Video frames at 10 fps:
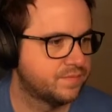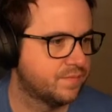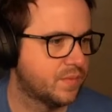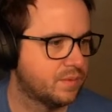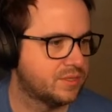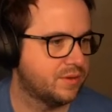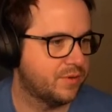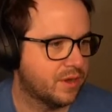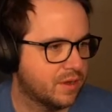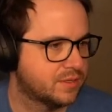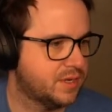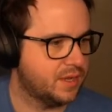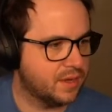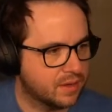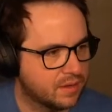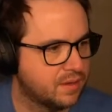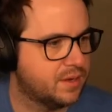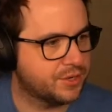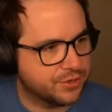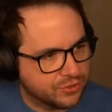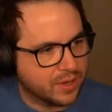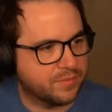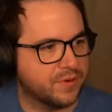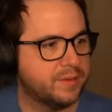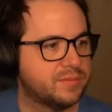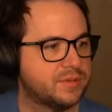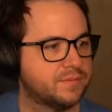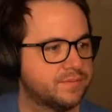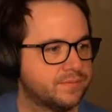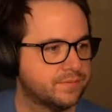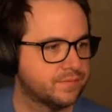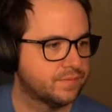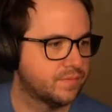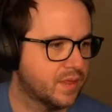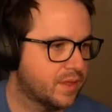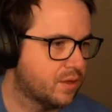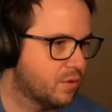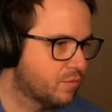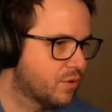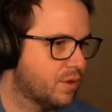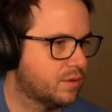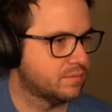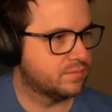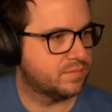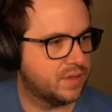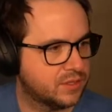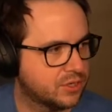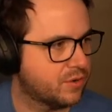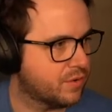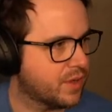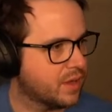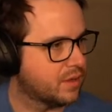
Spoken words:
We'll see if we cause any additional dropped frames. I think overall things are going okay.